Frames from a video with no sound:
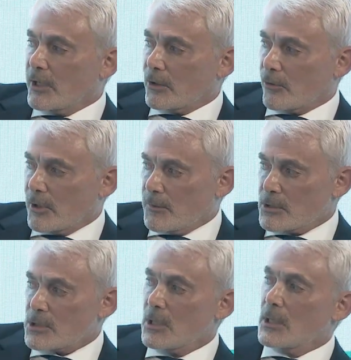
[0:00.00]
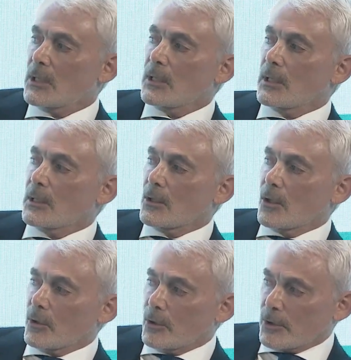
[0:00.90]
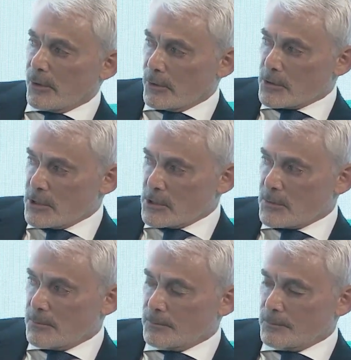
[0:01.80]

agreements in local currencies.